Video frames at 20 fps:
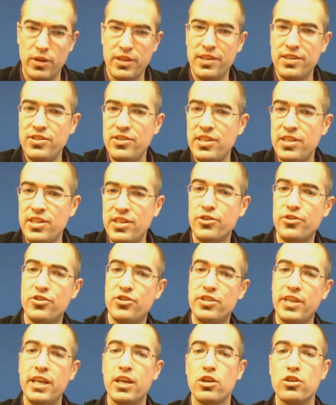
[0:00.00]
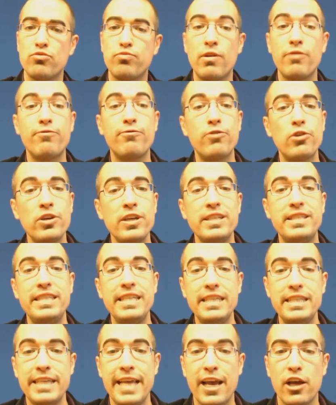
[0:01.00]
When listing your skills, refer to
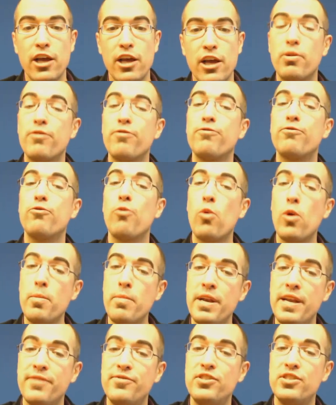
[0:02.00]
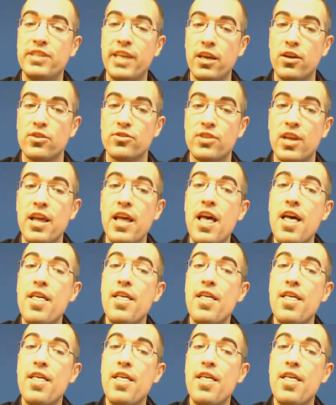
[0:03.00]
detailed performative skills